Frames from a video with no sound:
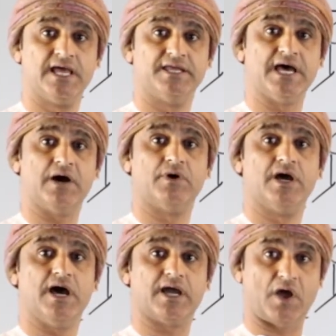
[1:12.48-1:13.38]
Now,
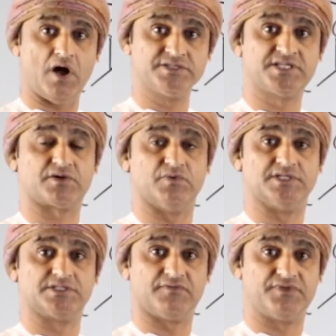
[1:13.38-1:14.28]
a
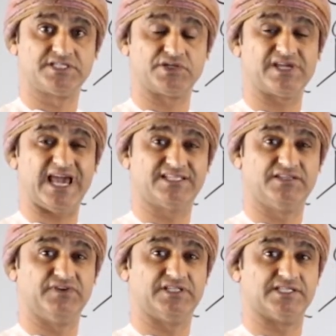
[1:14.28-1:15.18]
consequence of this
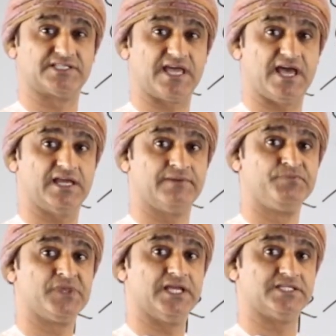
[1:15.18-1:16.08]
reactivity scale
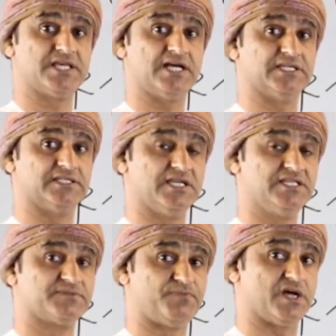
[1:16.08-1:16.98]
is that it
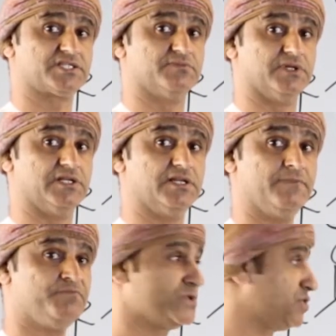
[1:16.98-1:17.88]
is possible
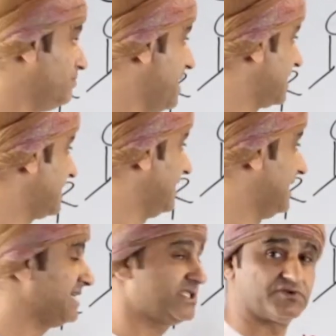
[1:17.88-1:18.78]
to make a
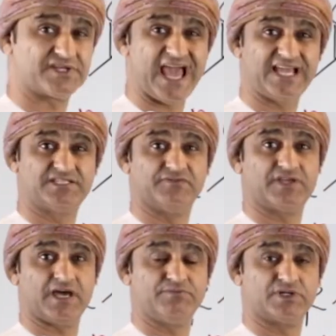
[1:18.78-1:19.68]
less reactive
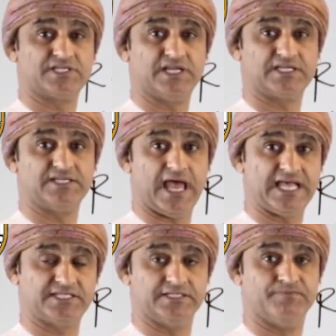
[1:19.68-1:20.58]
carboxylic
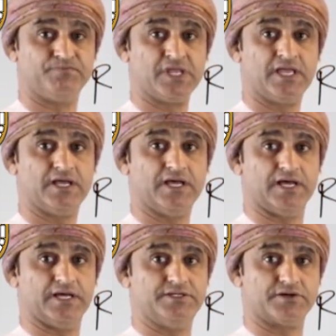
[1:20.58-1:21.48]
acid
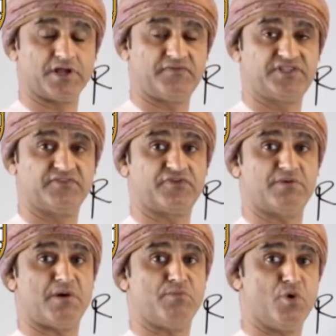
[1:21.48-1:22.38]
derivative
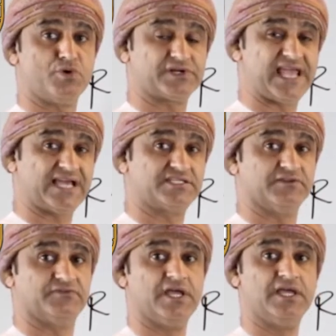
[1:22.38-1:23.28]
from a more
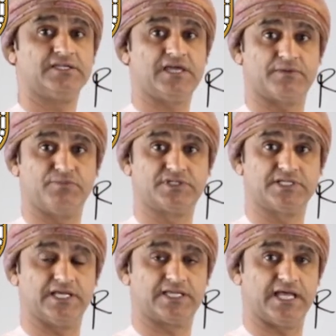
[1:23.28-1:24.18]
reactive
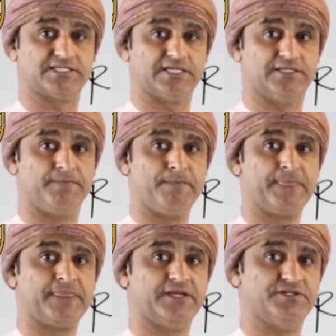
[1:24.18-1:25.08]
carboxylic acid
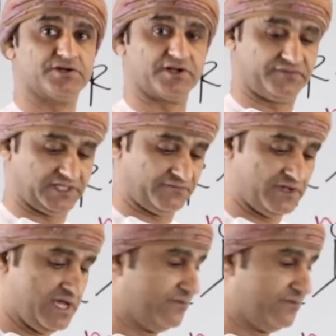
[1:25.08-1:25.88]
derivative.